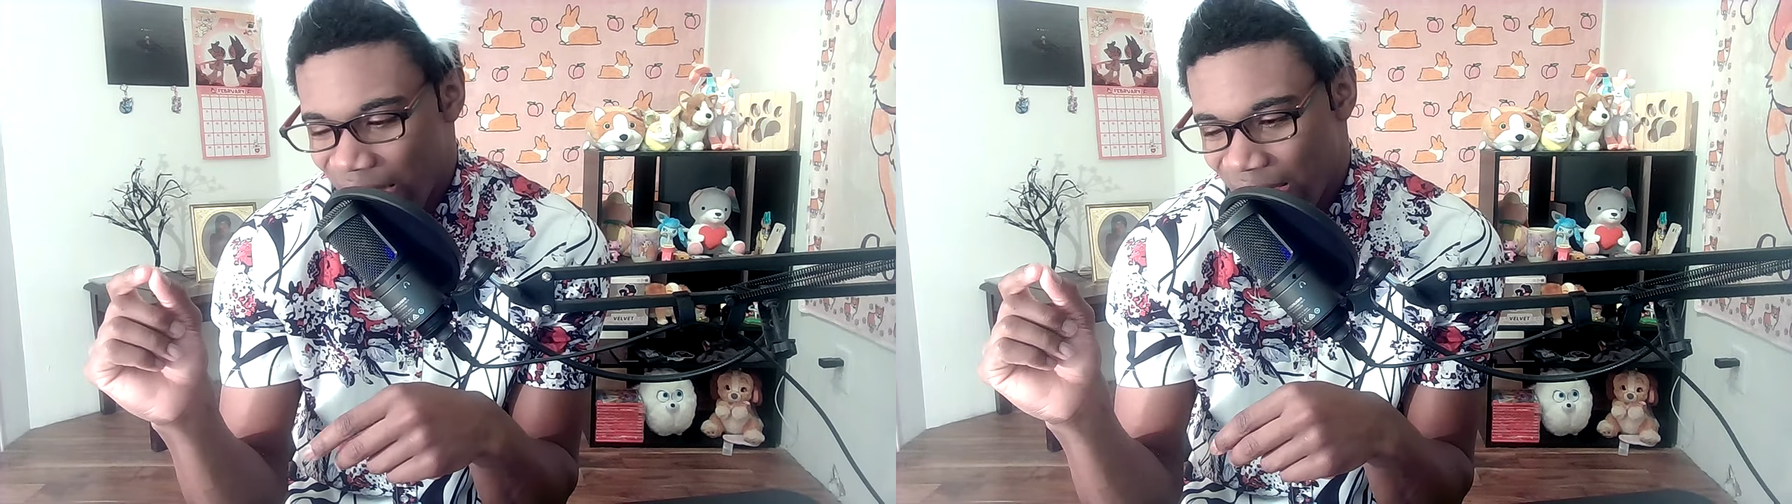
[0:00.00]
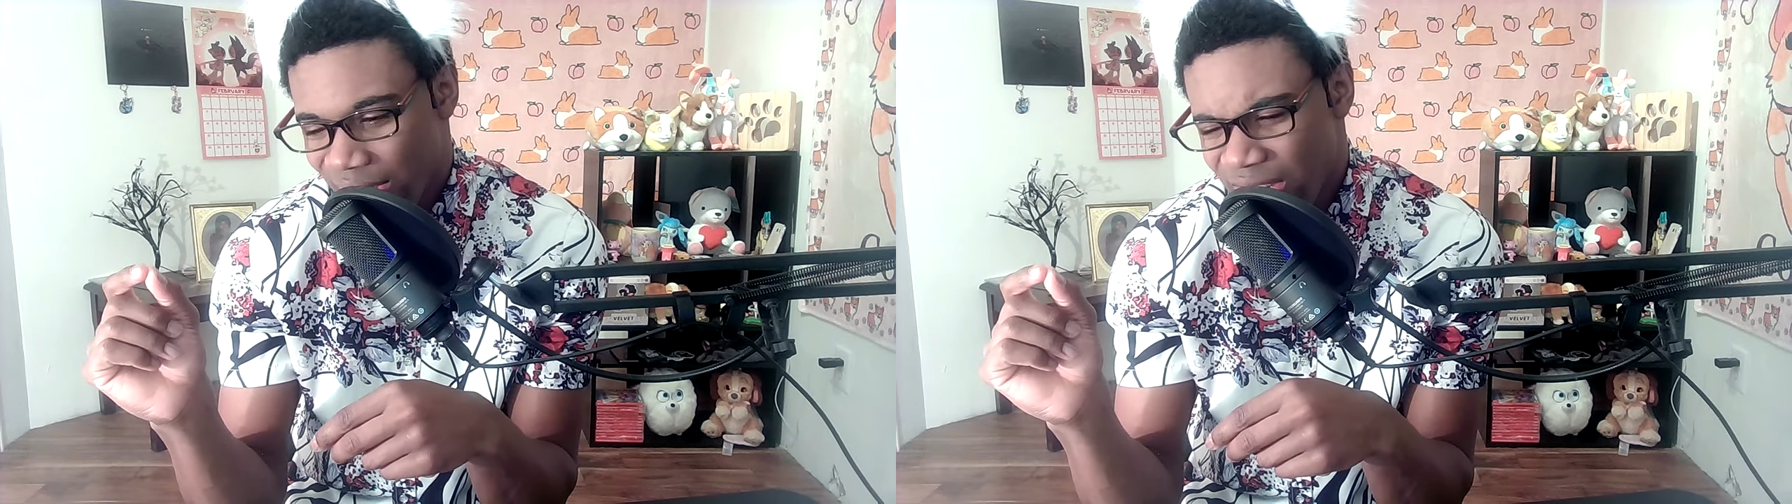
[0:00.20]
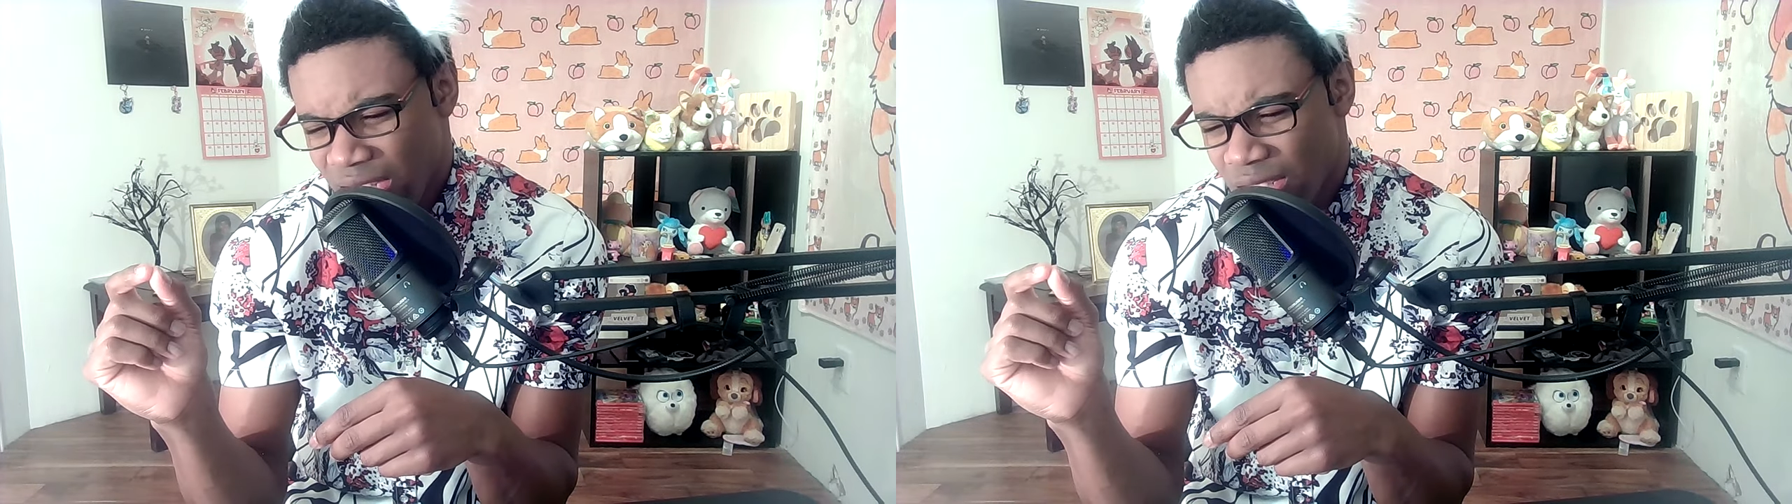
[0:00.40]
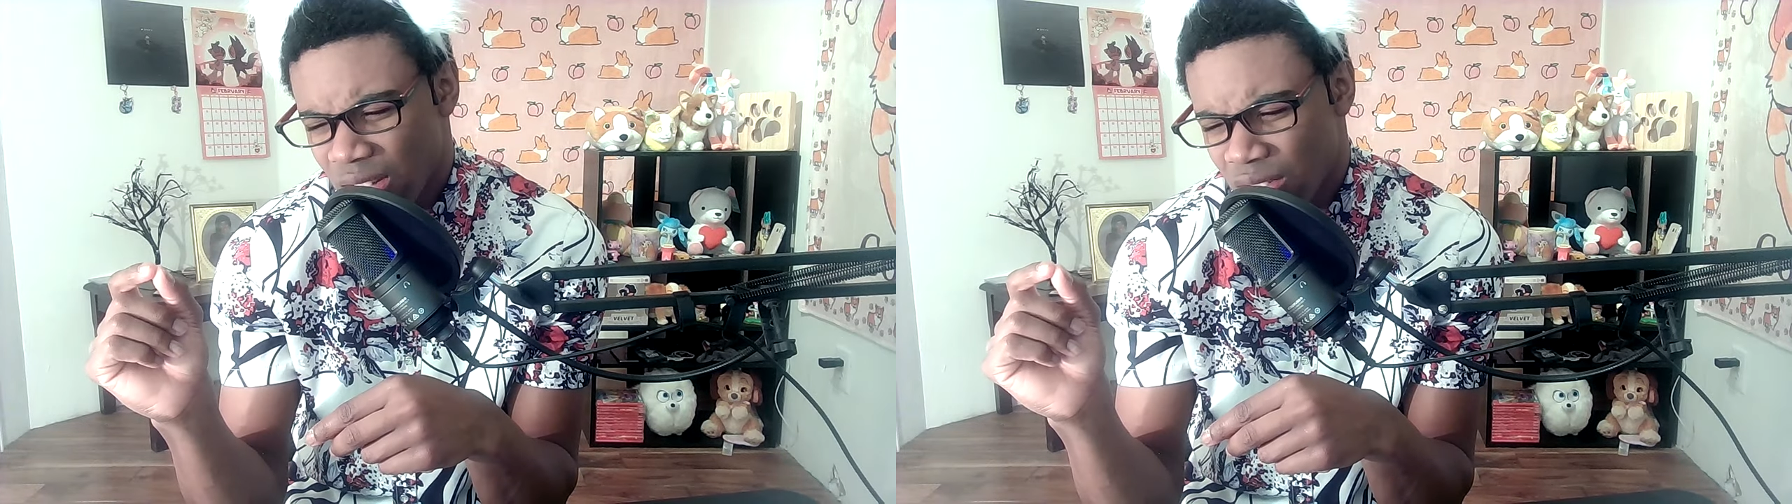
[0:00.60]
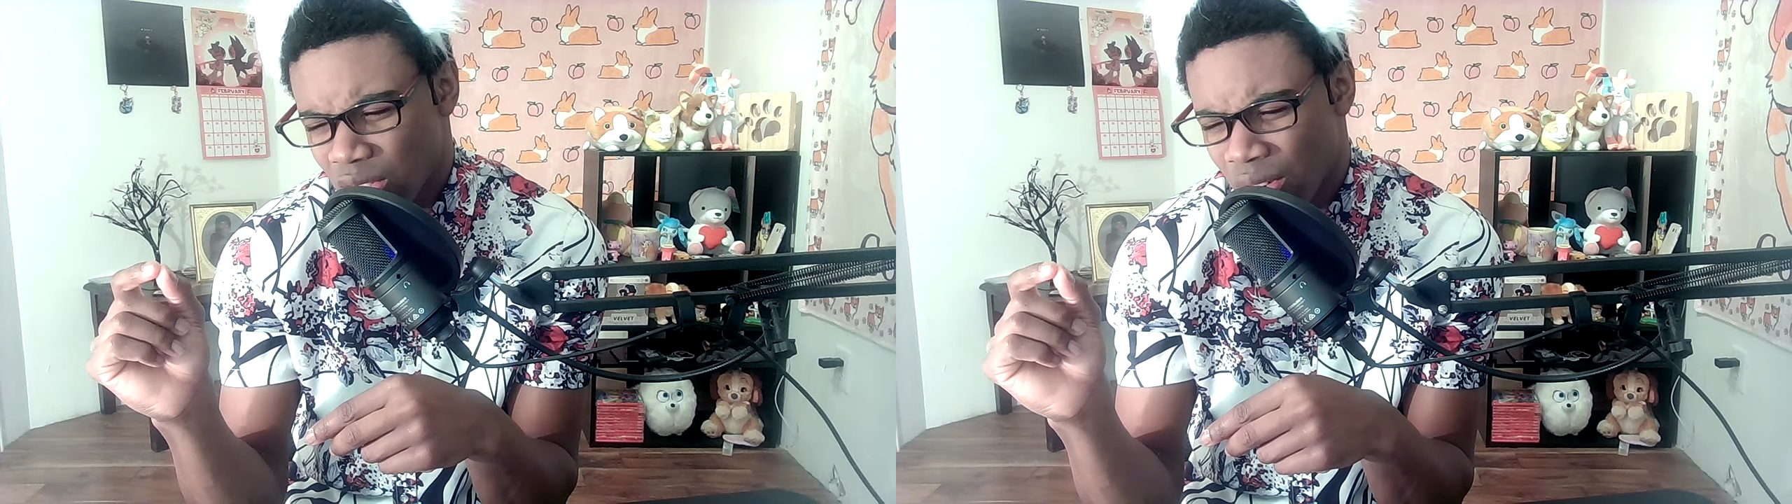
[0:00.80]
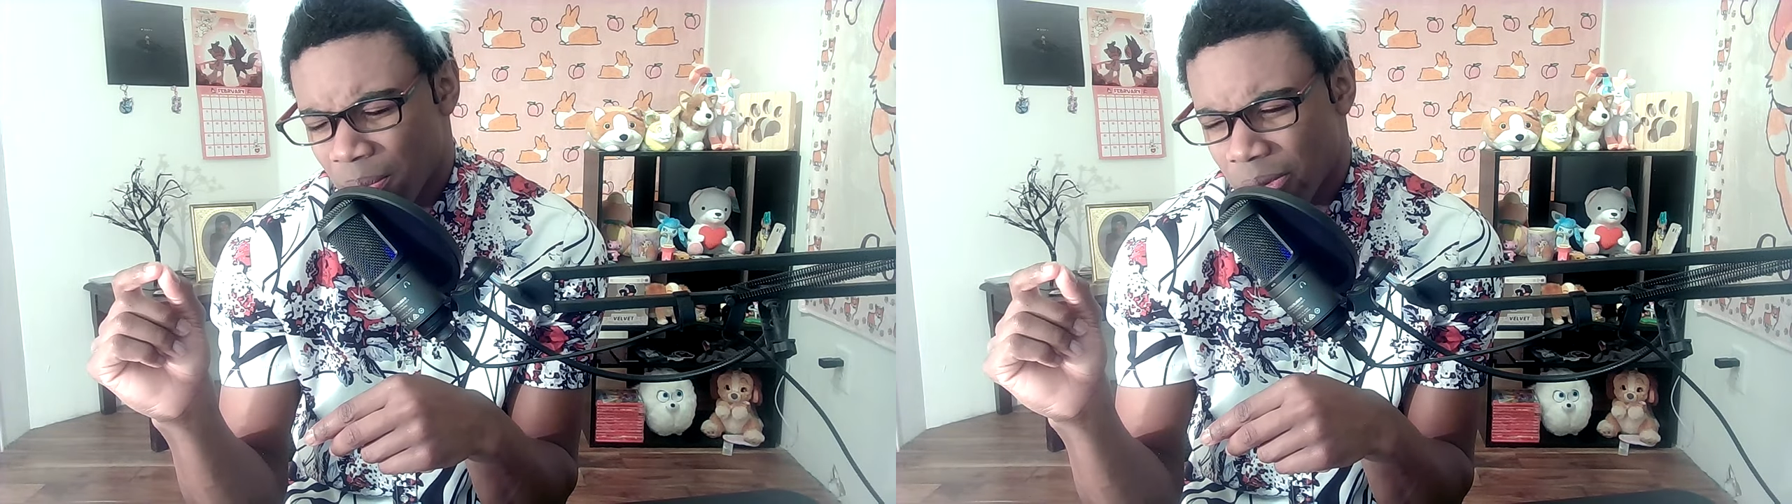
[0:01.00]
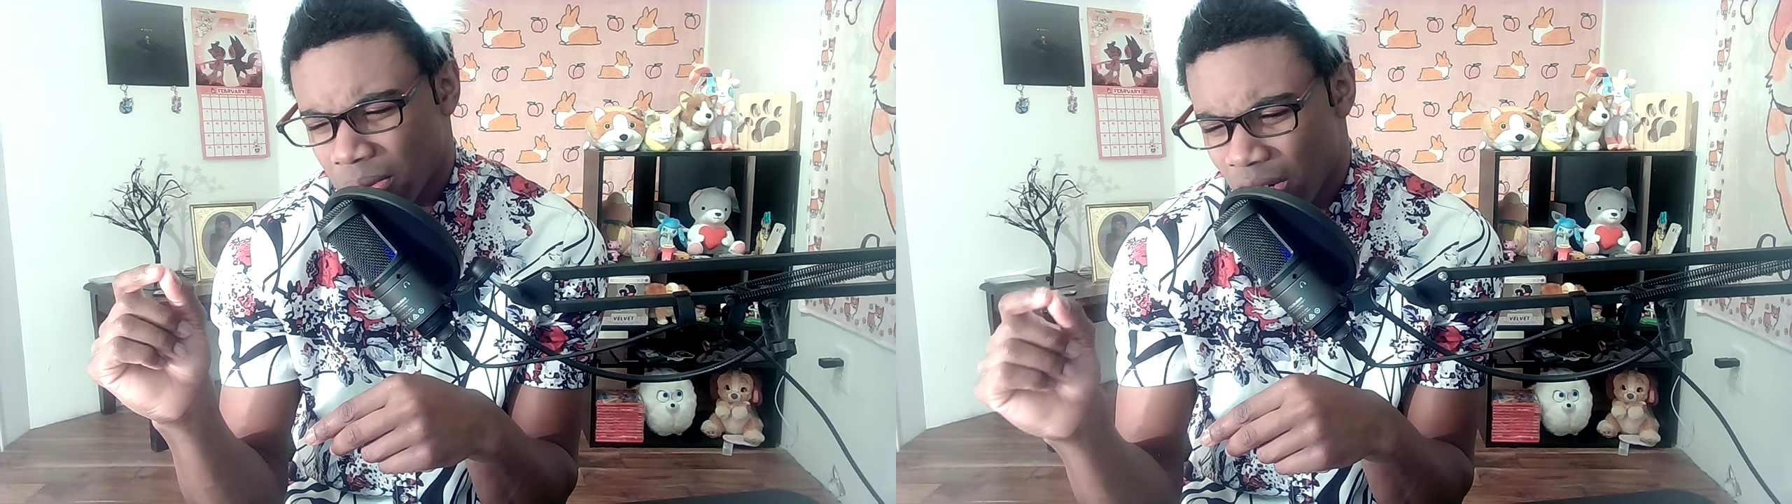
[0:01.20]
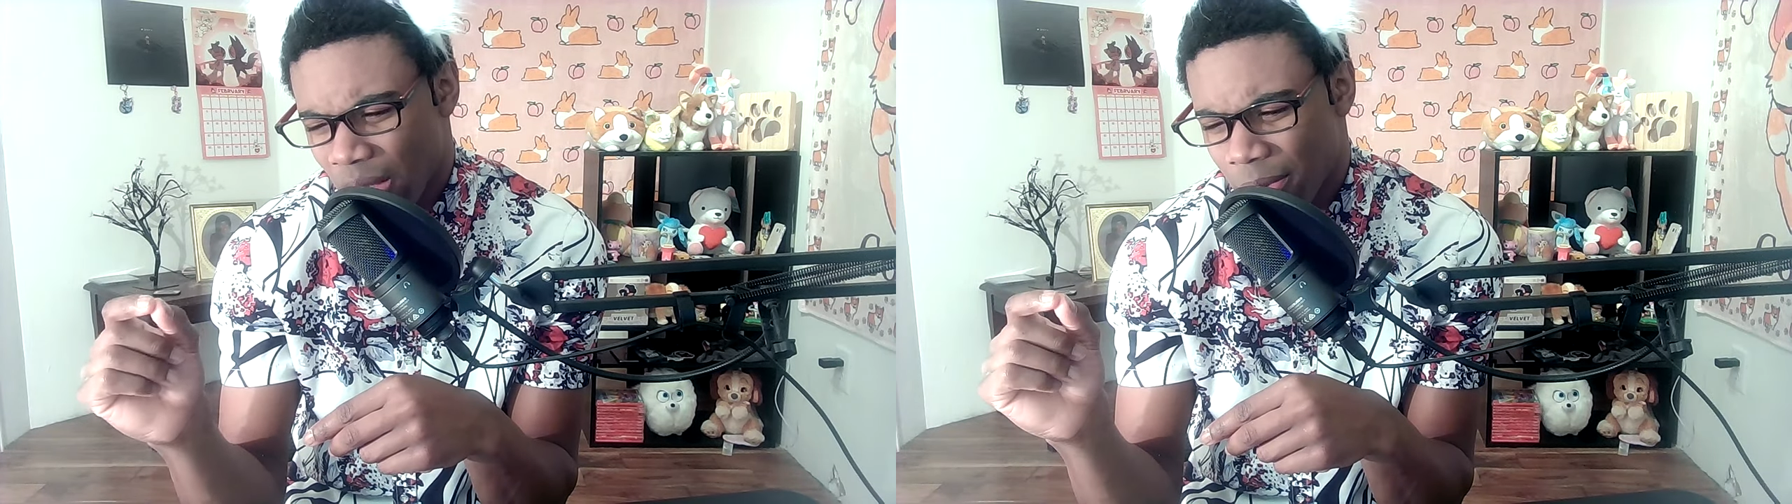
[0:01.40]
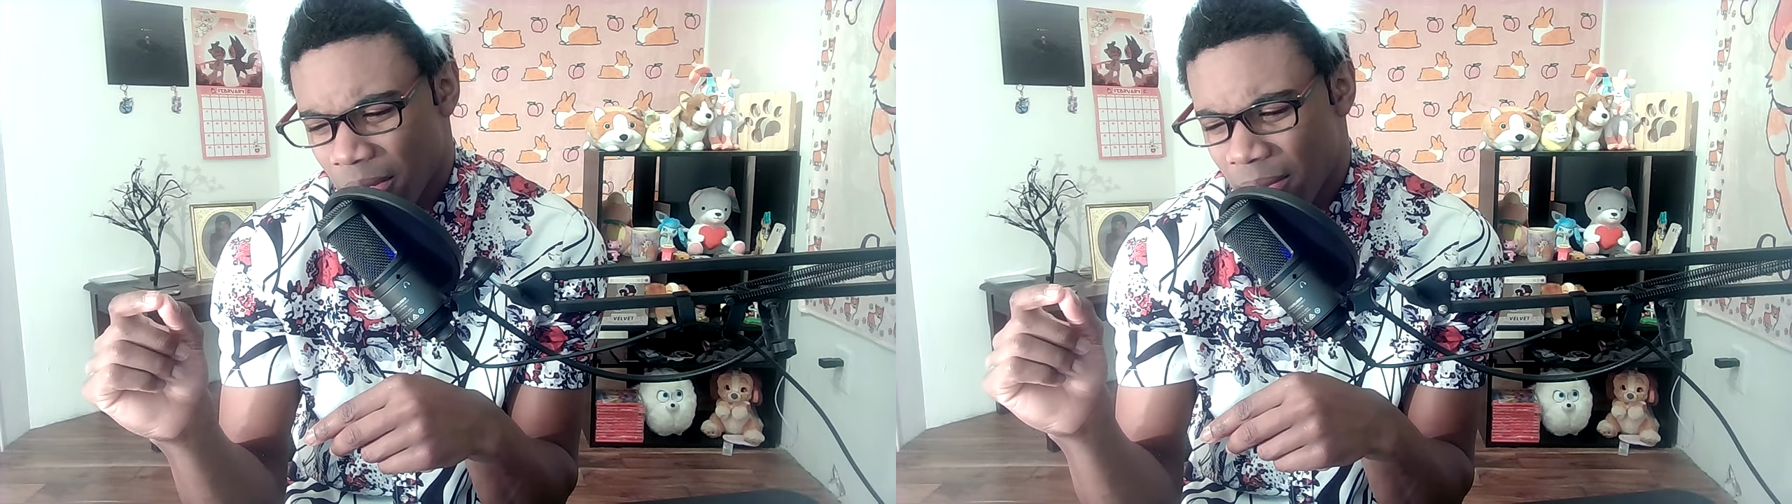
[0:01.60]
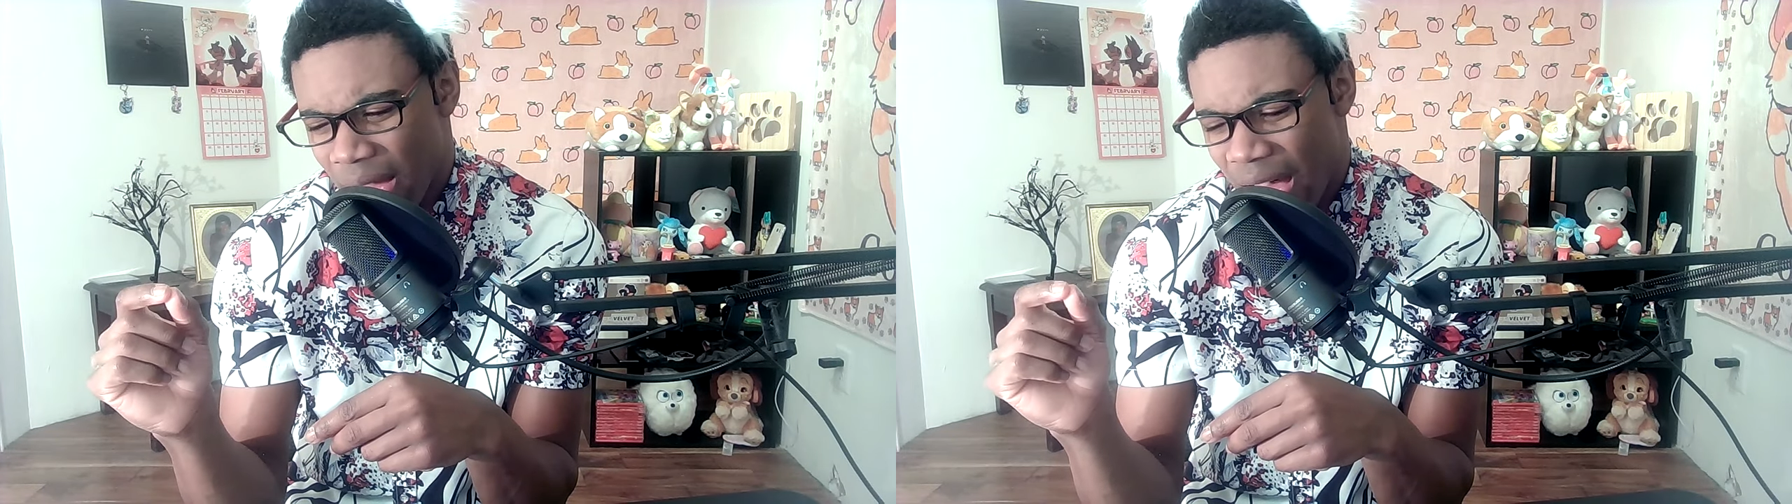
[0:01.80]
and this is also a problem